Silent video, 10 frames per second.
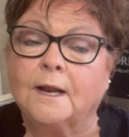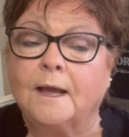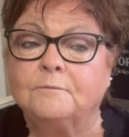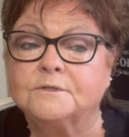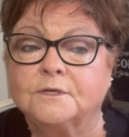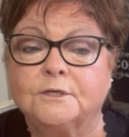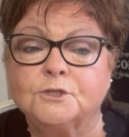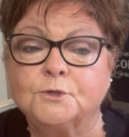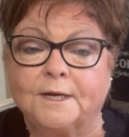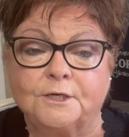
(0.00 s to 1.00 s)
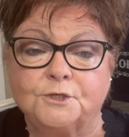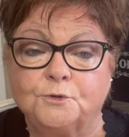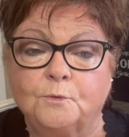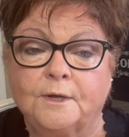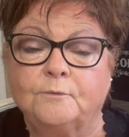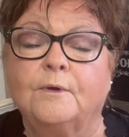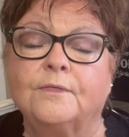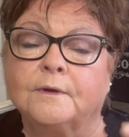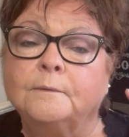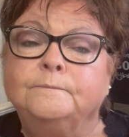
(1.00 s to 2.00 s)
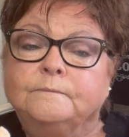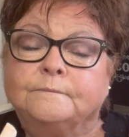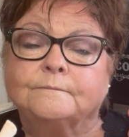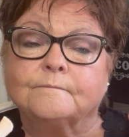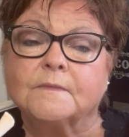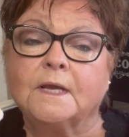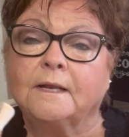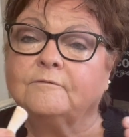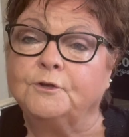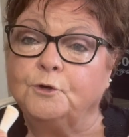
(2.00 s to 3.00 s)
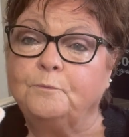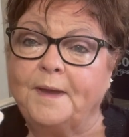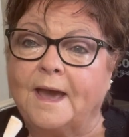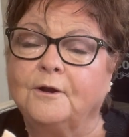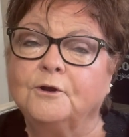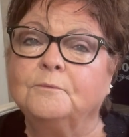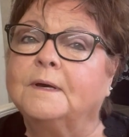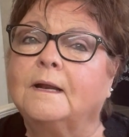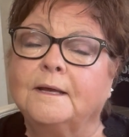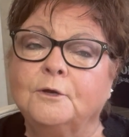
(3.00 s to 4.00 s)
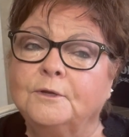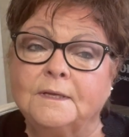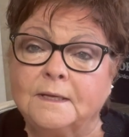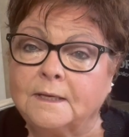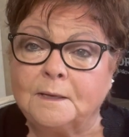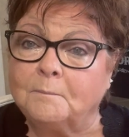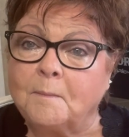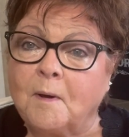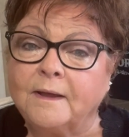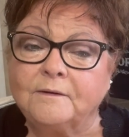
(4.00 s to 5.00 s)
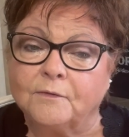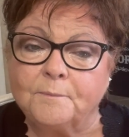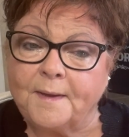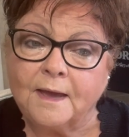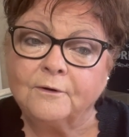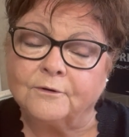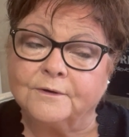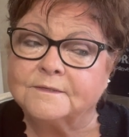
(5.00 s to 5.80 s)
I was going to try to do one with a kind of a new pattern, but I couldn't keep my mind on the pattern.